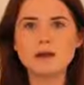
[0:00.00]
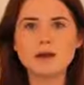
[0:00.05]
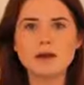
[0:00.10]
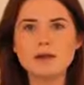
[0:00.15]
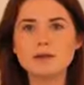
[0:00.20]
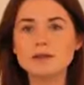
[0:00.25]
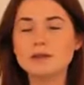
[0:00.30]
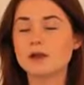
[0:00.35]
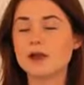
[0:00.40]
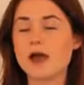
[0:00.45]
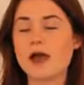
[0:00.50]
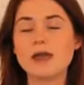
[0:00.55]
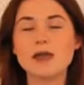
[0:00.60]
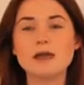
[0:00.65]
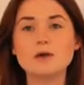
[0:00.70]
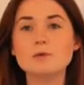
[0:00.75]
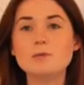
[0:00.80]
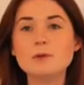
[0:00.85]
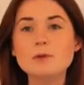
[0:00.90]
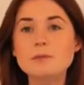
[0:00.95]
Uh, look,
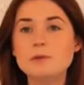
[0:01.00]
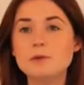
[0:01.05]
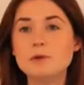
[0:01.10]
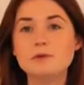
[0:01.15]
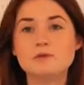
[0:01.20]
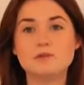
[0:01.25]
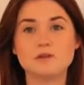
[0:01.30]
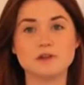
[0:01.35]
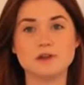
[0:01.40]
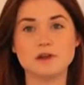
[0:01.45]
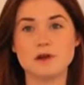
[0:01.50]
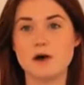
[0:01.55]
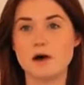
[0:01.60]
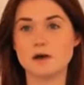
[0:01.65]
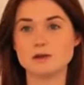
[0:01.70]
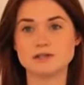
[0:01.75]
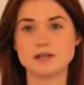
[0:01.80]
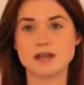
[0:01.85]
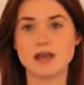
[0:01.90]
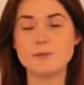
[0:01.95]
it will be beautiful and
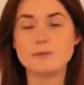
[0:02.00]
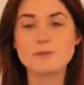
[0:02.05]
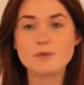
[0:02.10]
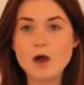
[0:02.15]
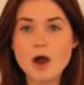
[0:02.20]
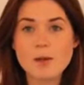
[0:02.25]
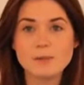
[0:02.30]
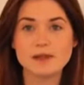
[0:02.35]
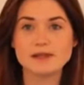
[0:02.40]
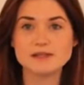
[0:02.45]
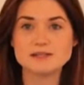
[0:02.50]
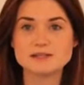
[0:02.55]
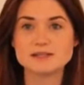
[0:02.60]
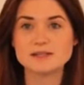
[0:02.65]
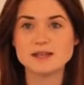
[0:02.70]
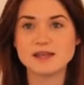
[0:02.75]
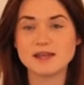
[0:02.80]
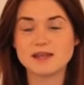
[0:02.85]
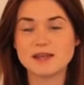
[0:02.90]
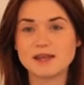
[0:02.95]
haunting, I
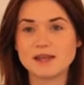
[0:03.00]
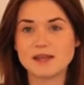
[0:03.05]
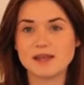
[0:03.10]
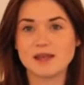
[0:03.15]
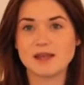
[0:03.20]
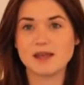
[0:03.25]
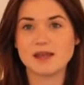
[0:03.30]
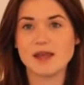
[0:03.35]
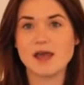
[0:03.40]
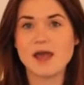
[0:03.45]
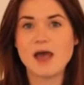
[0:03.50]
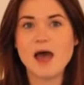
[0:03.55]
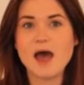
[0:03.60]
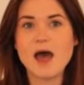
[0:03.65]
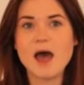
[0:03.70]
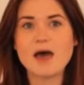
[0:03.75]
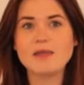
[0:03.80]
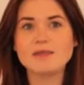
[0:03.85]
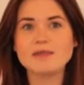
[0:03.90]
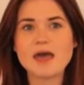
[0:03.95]
promise.
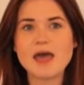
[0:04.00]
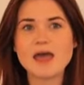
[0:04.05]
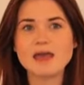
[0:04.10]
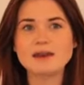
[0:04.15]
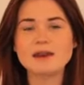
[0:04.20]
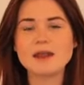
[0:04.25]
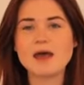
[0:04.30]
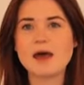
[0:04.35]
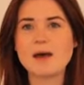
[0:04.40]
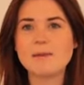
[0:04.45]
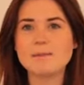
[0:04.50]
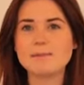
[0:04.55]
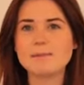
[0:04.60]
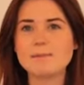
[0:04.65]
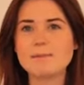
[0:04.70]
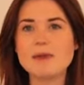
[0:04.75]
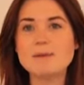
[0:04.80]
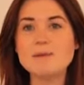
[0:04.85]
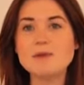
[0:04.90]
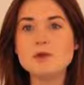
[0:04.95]
And then
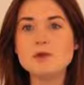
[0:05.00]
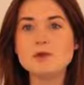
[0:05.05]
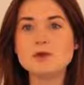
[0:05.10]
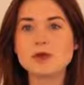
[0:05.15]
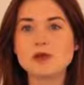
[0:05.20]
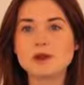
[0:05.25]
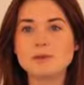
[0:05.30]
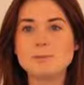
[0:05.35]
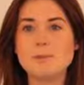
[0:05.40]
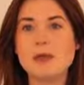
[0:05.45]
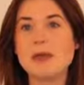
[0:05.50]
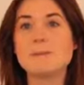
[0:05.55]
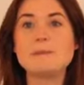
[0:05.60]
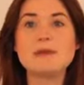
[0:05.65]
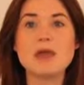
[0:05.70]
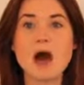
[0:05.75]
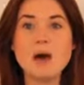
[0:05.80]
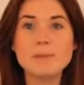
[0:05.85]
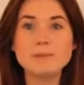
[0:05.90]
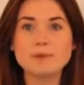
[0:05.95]
um, maybe you could pick
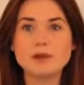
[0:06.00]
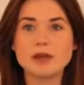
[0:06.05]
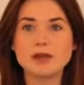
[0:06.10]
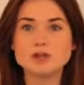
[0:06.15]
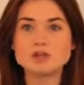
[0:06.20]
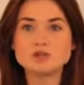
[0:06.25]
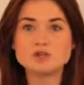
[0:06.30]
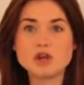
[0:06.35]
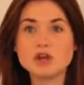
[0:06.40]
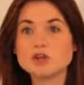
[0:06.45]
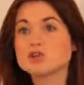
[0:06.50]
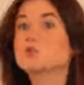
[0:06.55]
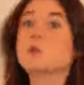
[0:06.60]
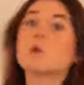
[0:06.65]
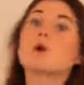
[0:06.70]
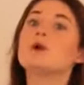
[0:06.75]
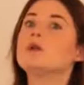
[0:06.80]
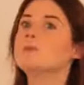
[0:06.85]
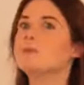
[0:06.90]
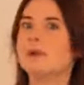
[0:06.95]
me up and, and,
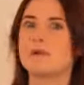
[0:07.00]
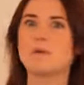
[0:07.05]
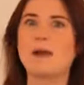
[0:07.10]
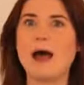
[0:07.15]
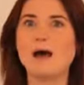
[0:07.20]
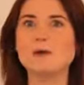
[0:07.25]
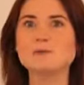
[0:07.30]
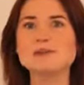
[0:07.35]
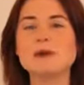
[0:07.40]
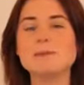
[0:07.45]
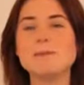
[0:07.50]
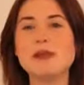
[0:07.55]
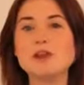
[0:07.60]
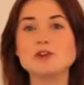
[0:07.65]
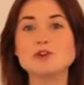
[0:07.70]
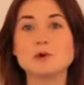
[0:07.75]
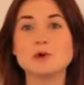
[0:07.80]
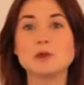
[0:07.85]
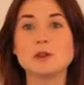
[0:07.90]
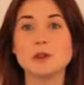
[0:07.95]
twirl me around and
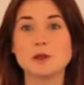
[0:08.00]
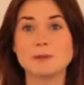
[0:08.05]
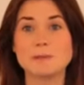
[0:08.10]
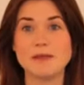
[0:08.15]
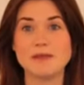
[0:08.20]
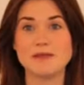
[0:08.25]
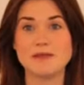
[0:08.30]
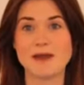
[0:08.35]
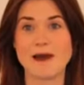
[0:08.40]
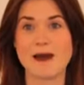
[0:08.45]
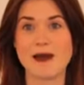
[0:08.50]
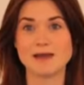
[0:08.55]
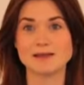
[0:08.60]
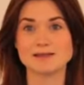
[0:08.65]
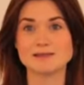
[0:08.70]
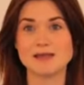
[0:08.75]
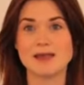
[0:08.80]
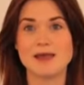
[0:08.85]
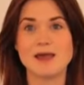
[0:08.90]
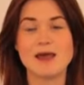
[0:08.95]
make sure to look me in the
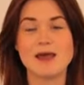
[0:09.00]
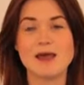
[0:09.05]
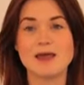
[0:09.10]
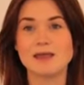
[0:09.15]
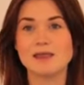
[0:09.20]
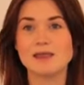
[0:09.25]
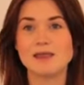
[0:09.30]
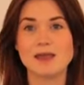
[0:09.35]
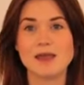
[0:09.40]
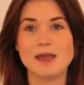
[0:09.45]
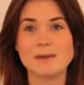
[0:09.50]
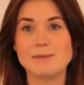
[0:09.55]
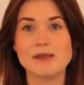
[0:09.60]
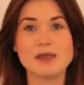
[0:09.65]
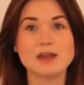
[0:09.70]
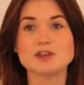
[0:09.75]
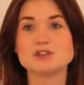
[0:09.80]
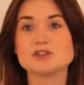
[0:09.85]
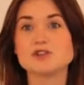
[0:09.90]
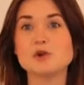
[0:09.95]
eyes. Yeah,
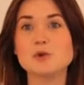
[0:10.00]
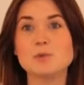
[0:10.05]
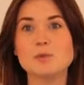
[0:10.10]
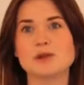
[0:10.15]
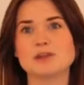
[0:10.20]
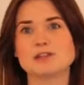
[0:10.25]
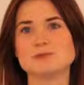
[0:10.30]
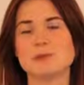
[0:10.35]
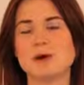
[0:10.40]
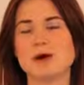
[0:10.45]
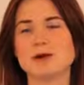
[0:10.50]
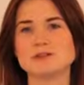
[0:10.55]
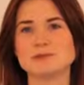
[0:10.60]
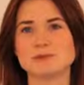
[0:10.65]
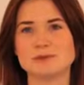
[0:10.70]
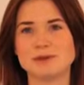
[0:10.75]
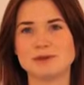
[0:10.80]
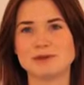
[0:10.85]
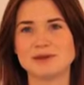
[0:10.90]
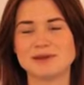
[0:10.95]
make it as goopy as
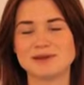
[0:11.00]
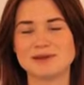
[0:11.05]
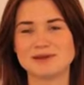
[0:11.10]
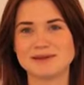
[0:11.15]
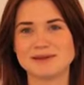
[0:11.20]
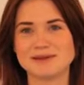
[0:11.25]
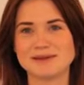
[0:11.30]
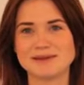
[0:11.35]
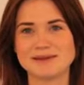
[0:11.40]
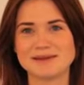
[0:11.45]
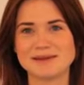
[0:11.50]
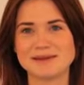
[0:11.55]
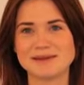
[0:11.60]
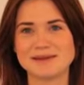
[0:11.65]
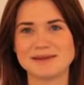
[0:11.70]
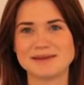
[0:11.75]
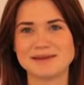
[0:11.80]
possible. Okay.